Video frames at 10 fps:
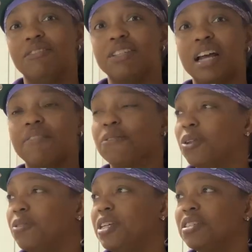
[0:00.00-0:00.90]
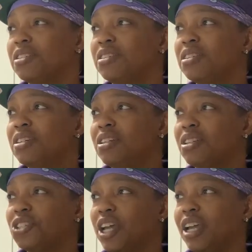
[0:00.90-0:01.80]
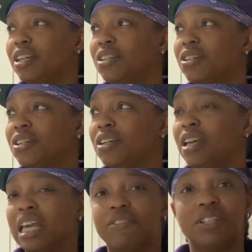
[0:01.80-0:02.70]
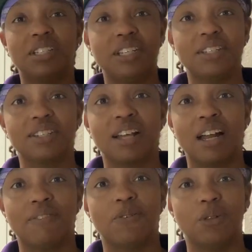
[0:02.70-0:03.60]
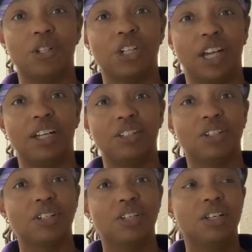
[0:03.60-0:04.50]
If it's not for the reason to change, if a season's not for the change,